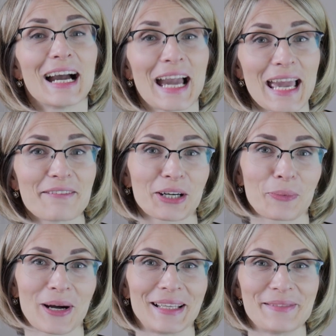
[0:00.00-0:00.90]
Hey
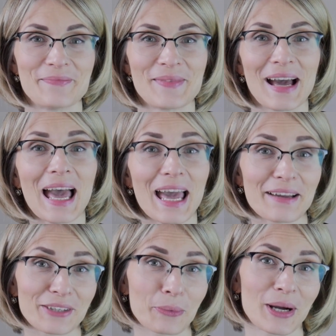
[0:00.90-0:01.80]
everyone!
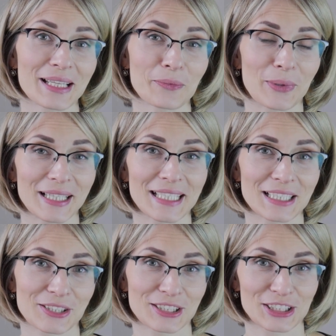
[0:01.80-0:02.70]
Everyone
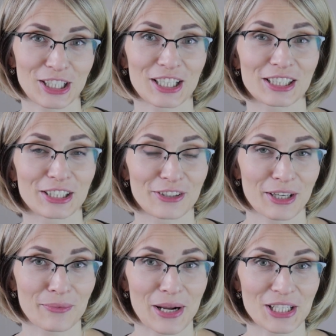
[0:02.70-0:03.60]
willing to start
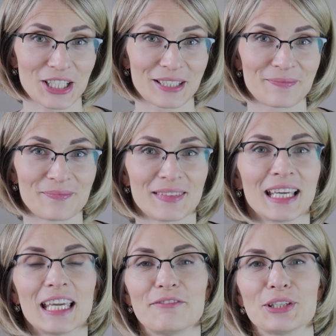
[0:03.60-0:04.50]
learning Russian.
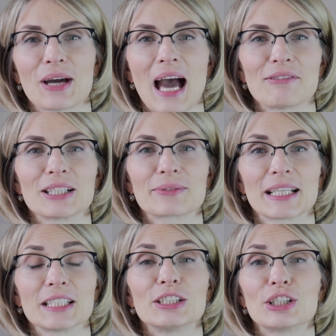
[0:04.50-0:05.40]
If you have
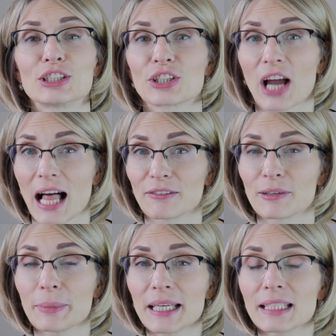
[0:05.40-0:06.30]
already learned your
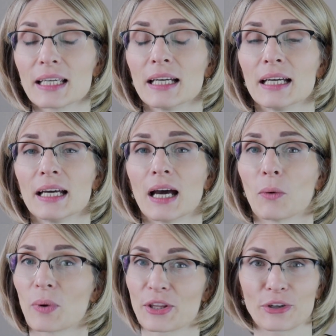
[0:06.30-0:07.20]
alphabet,
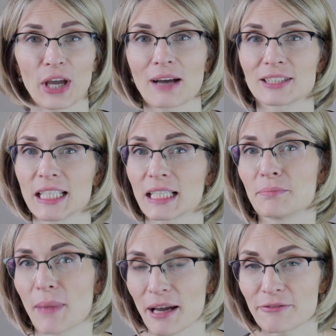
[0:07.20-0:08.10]
whether you have
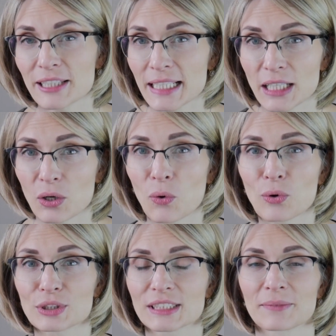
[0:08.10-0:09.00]
taken my phonetic
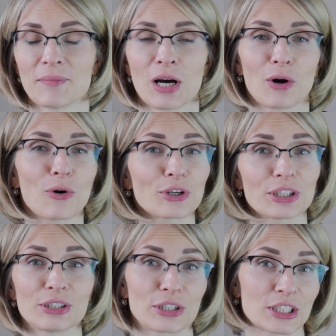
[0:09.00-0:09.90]
course or
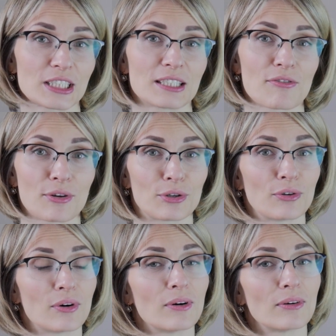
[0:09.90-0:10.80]
you learned it
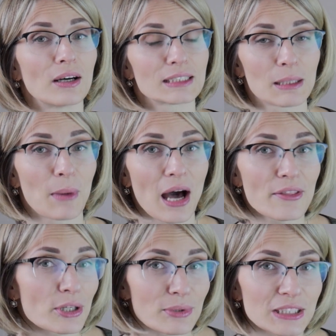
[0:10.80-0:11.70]
through some
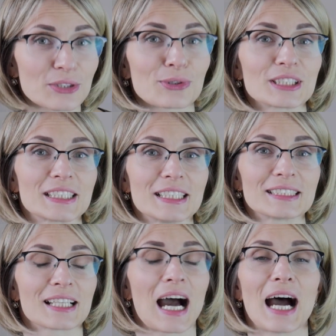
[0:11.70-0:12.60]
other
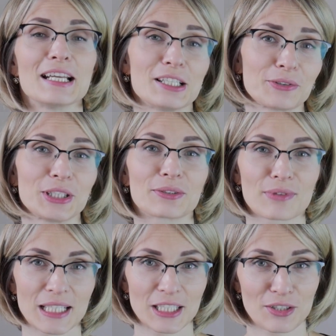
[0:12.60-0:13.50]
resources, I know you're
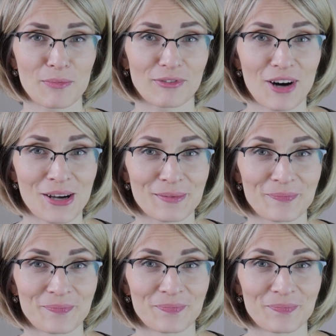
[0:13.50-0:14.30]
ready to move on.